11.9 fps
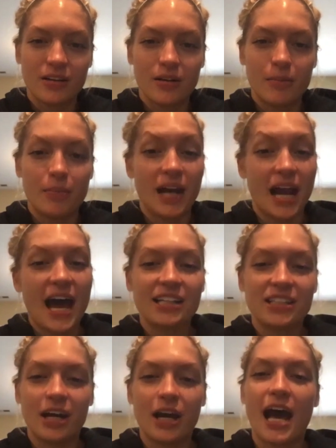but I had
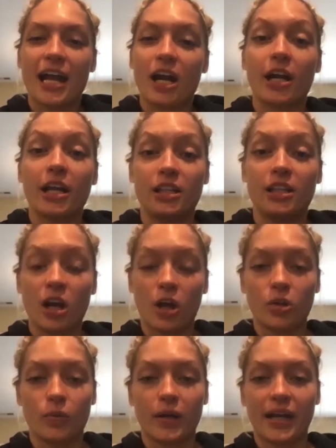already done all
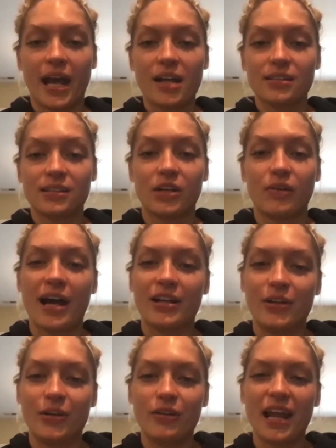the workouts. So I
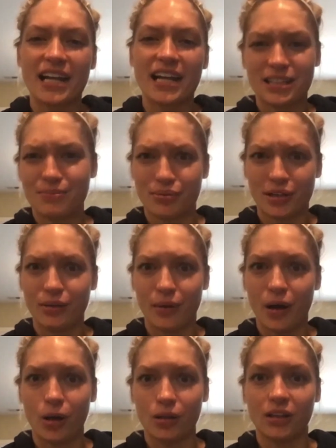knew that I did pretty
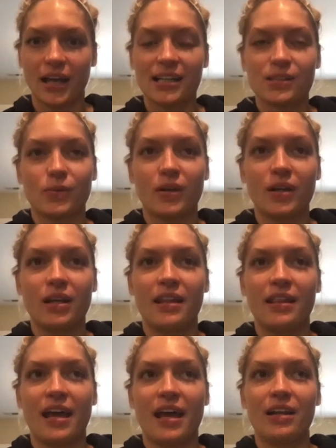well in the last one.
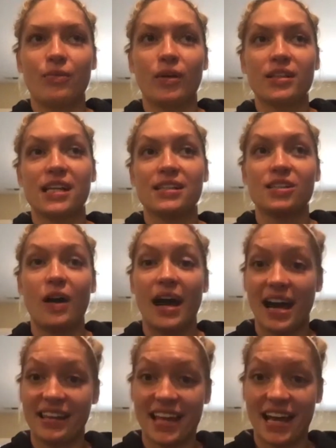And that once I saw I
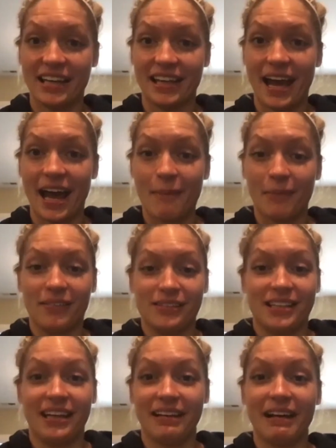had that gap, I was
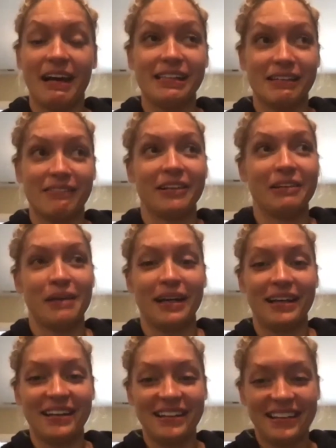like, I definitely made it.